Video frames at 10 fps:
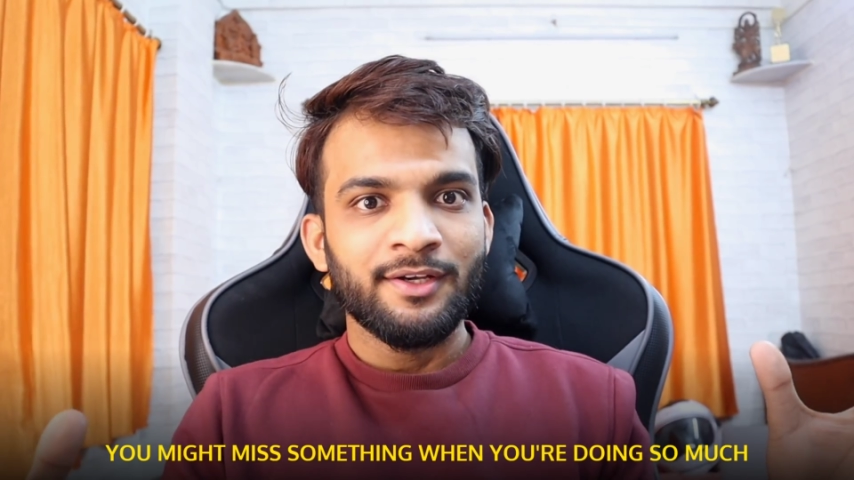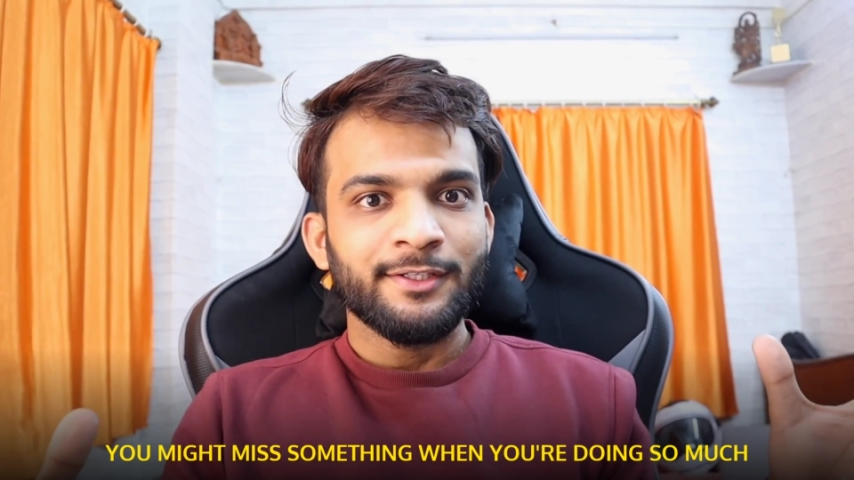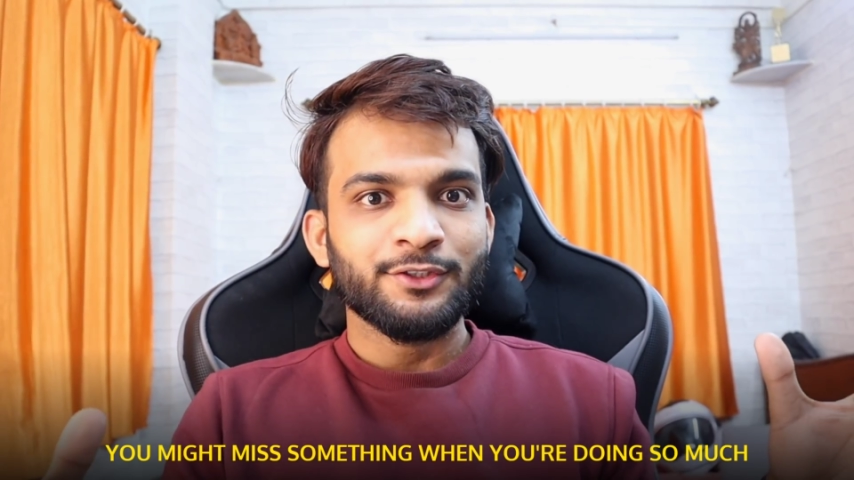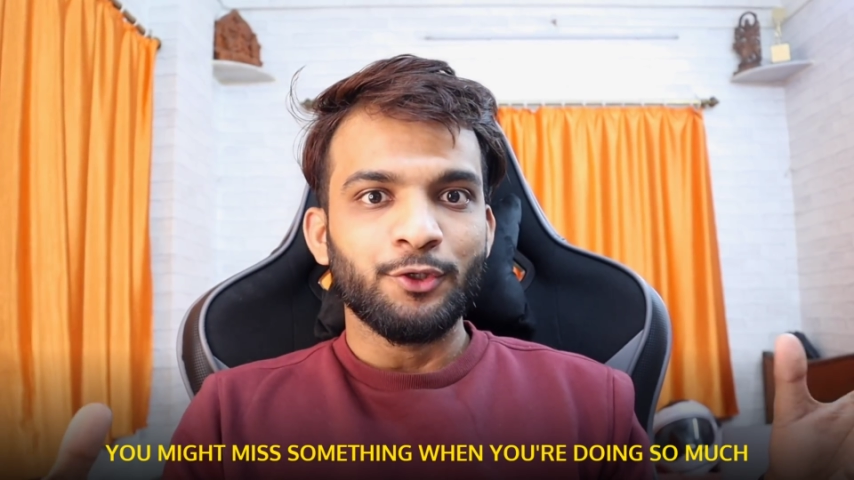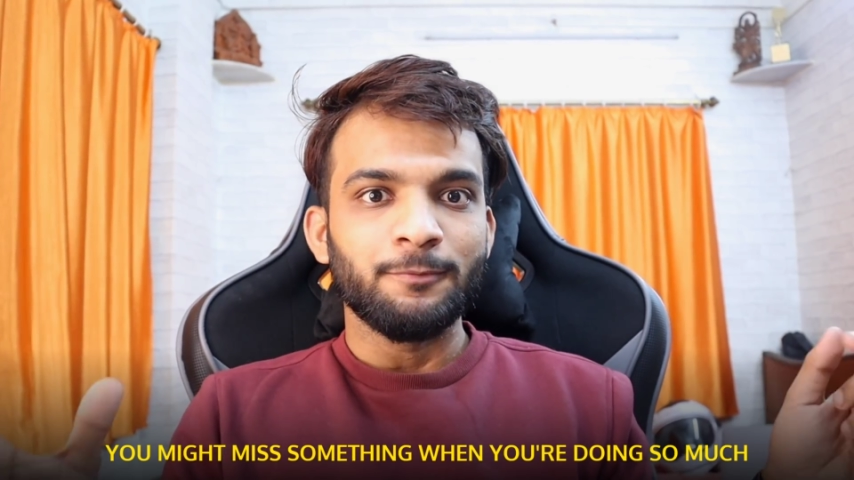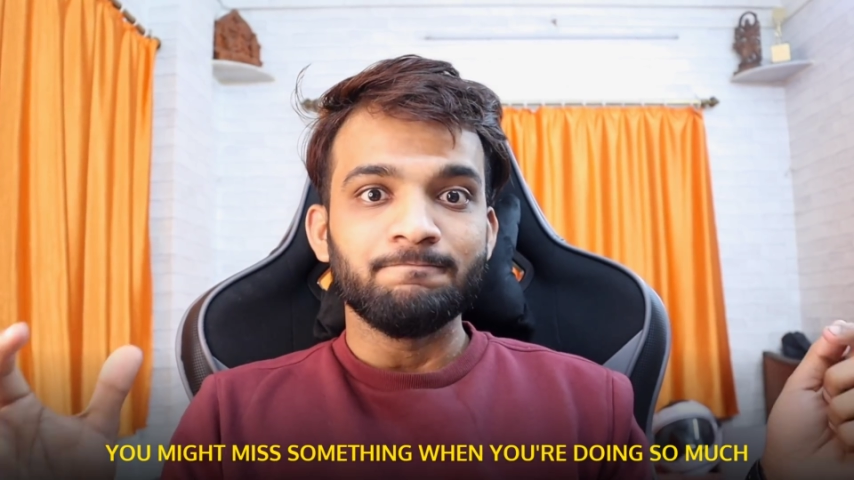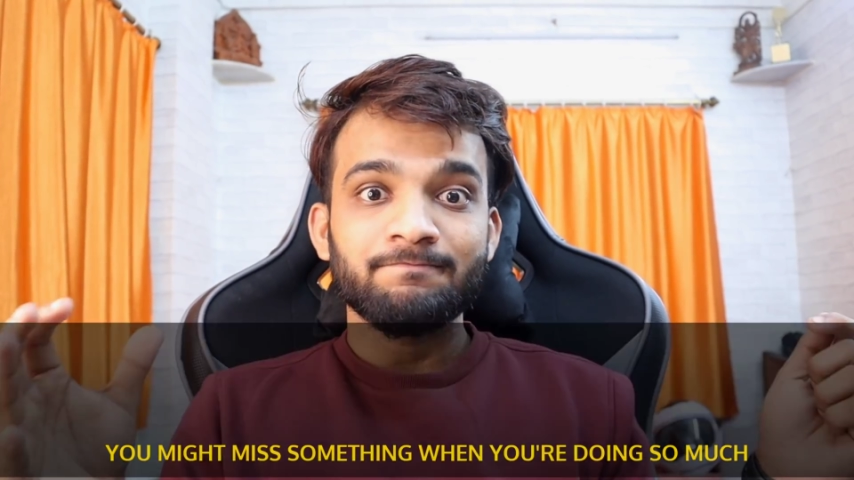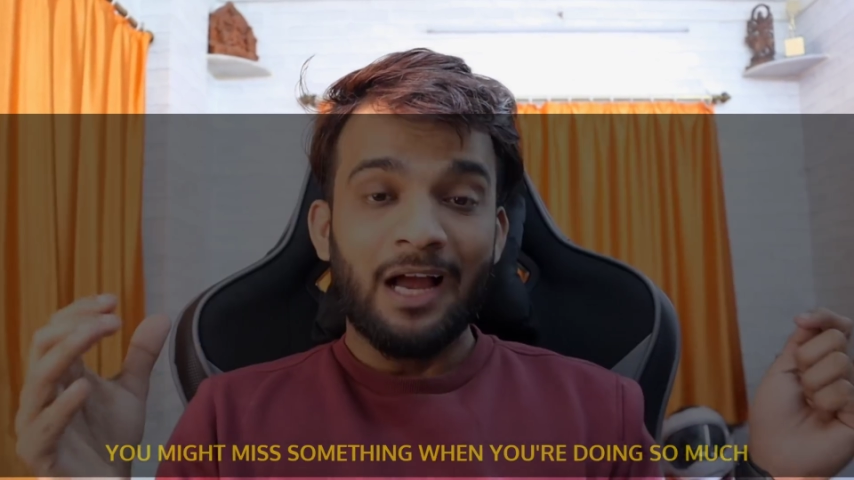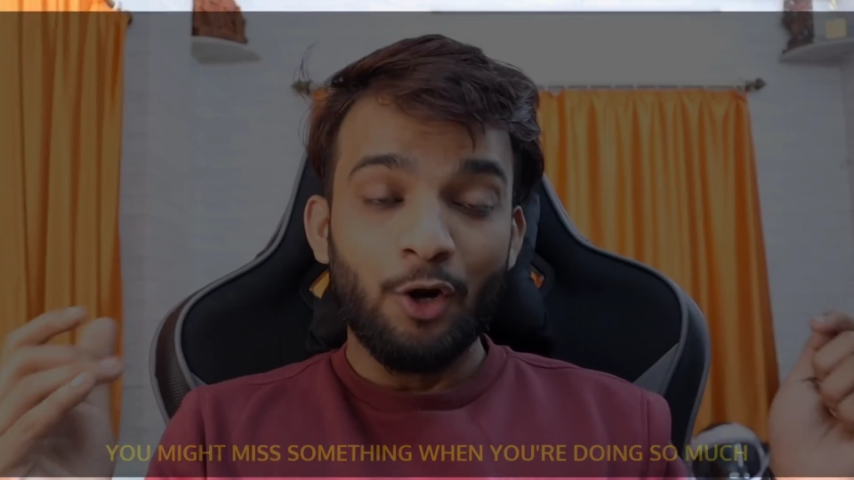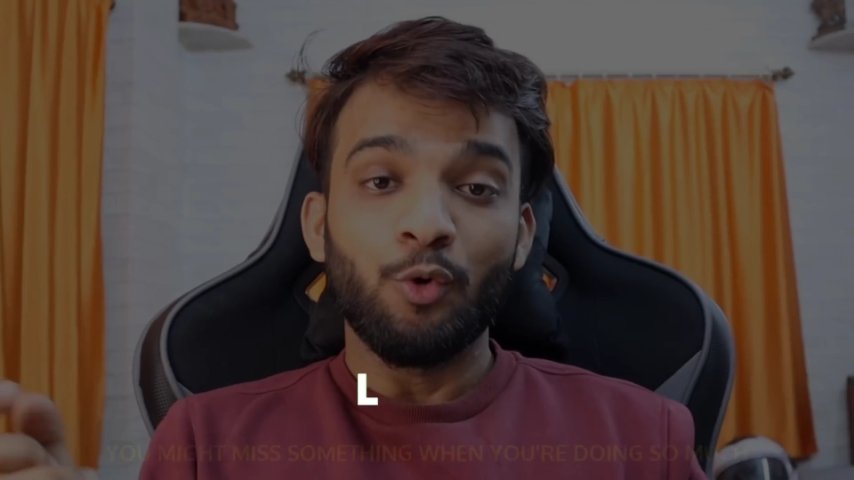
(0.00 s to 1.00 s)
So
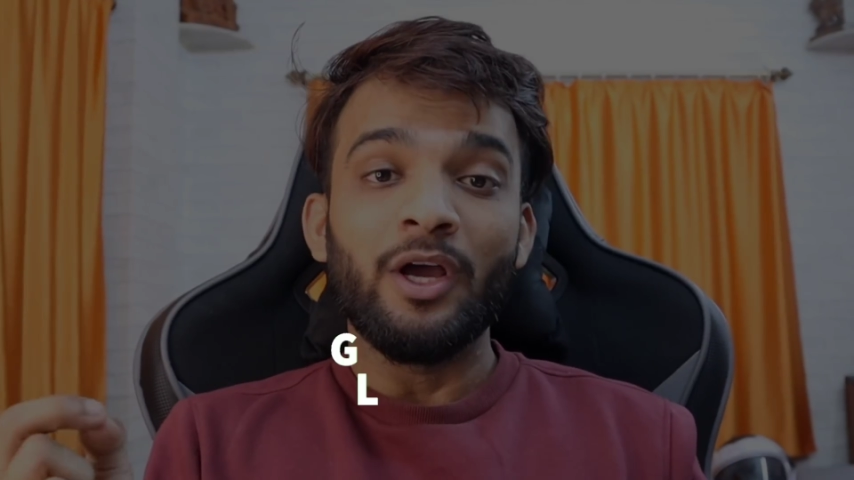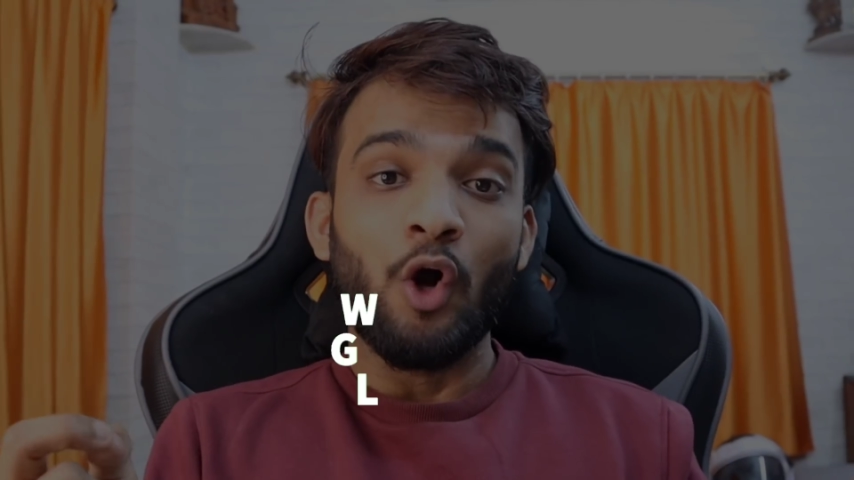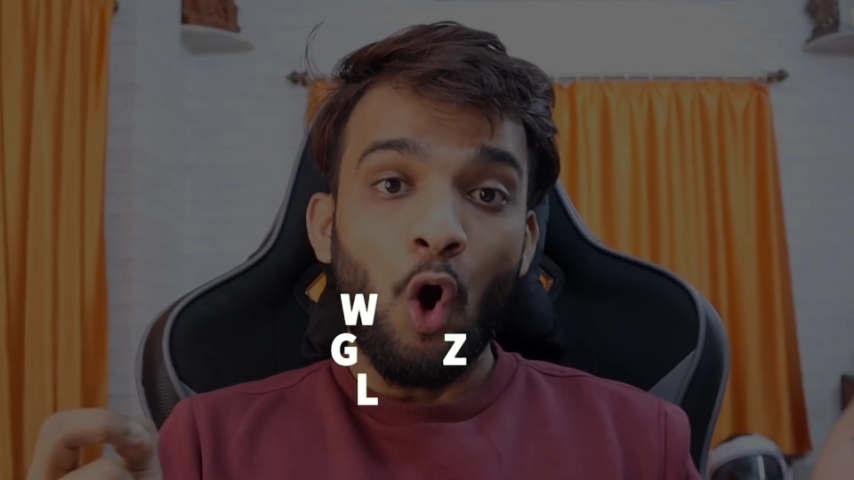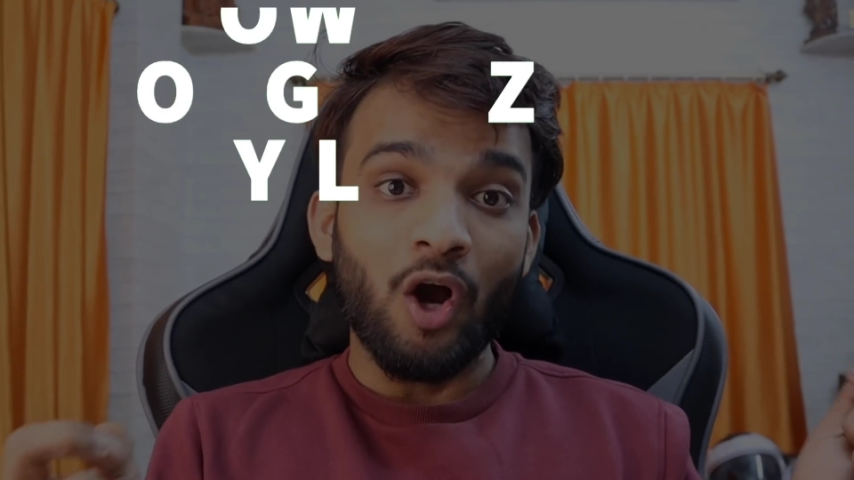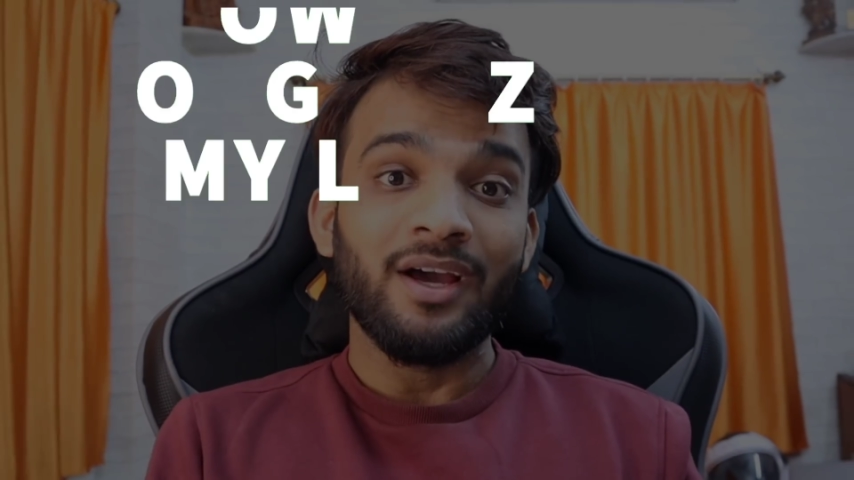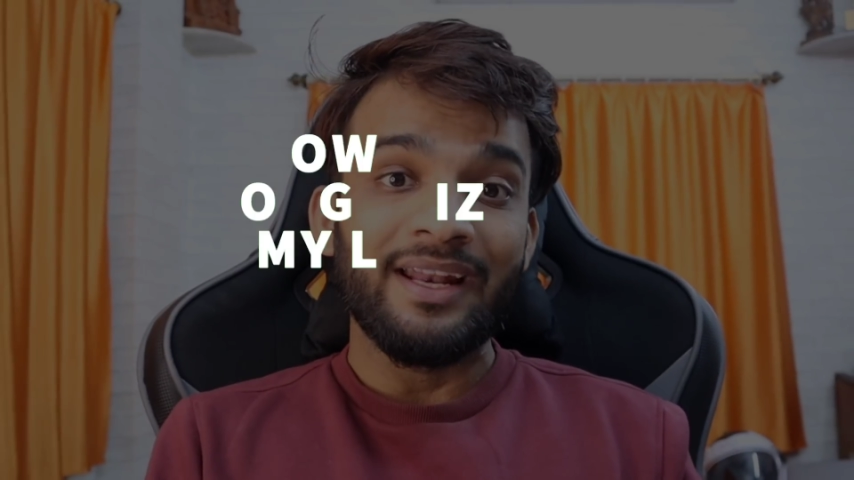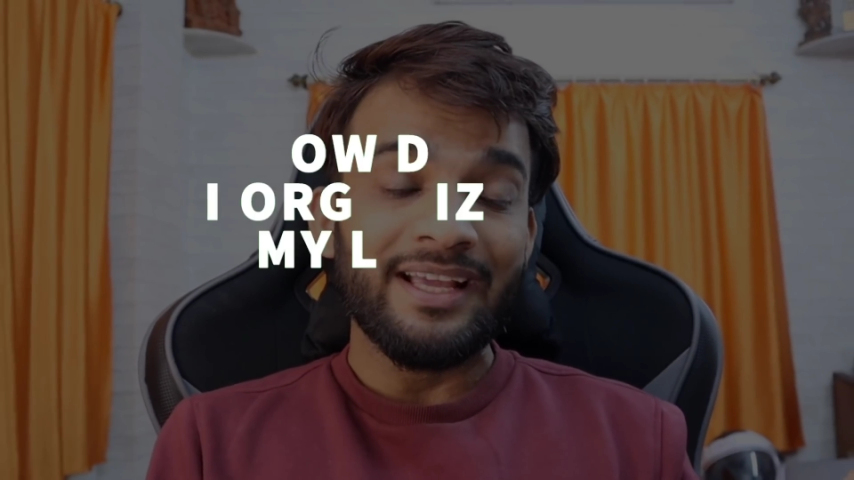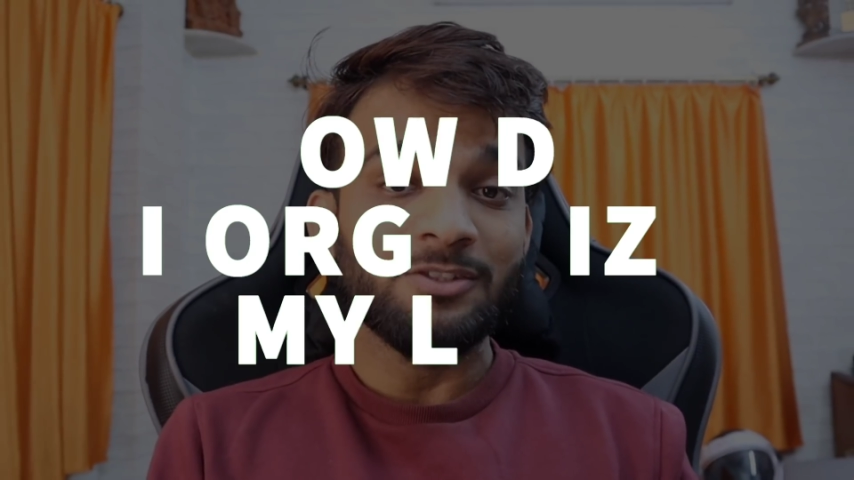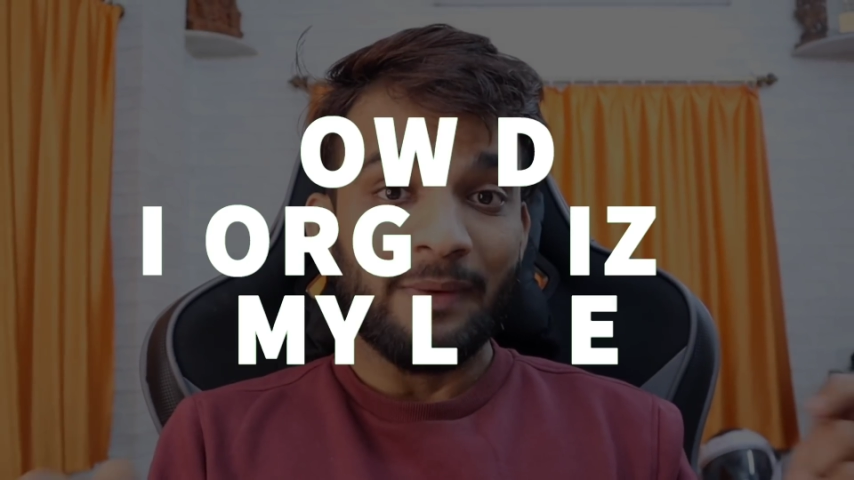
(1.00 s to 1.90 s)
how do I organize